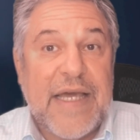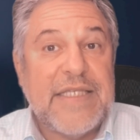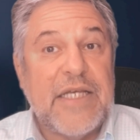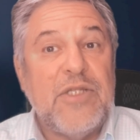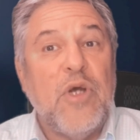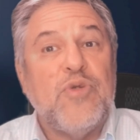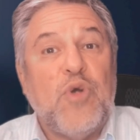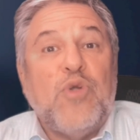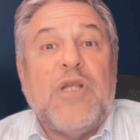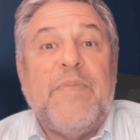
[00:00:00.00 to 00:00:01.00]
I said, no,
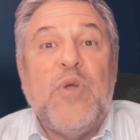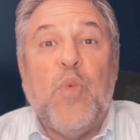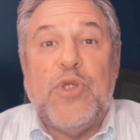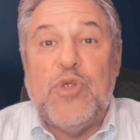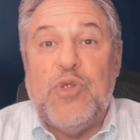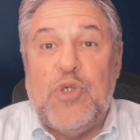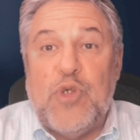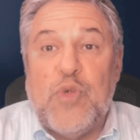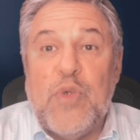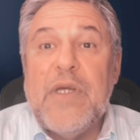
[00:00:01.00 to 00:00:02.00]
don't tell me what you
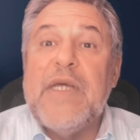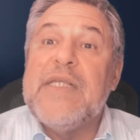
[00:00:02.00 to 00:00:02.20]
do.